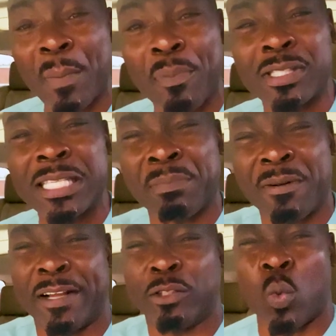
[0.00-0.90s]
people still
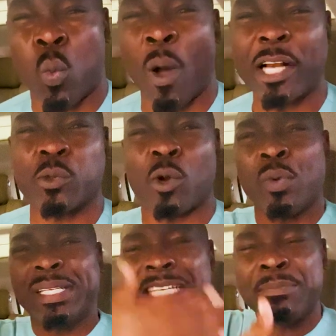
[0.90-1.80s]
prefer to watch what
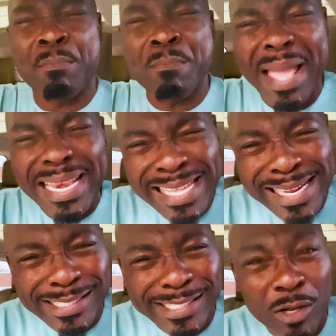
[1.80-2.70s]
we did many
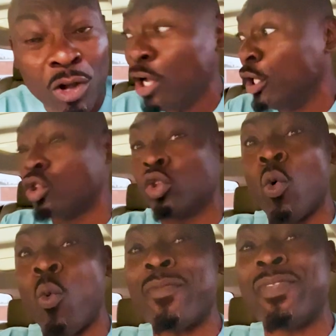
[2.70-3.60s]
years ago
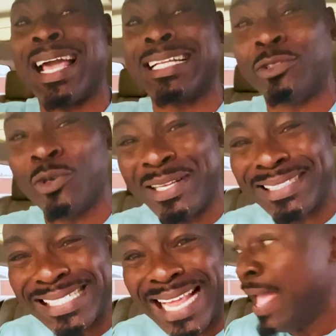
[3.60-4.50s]
to what they are doing
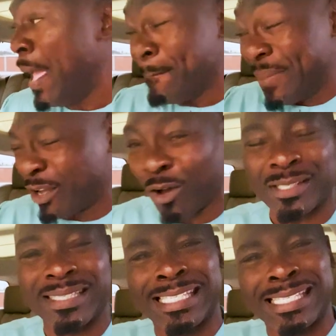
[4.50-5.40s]
today?
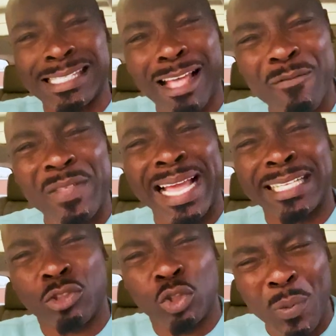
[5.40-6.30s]
Because the stuff they are
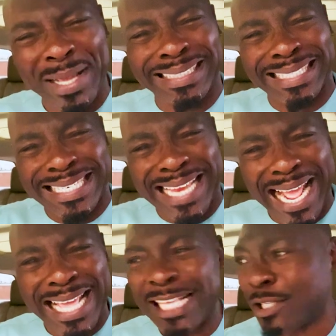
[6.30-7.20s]
doing
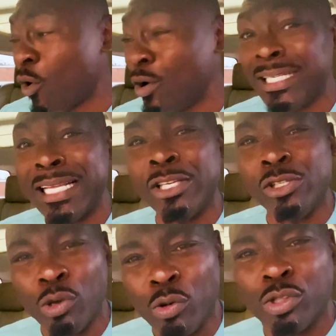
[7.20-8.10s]
today is only
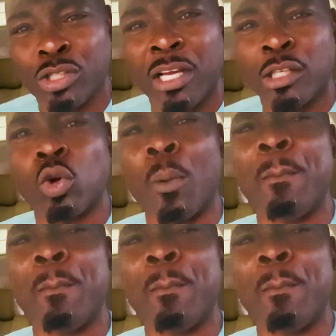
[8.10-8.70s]
used to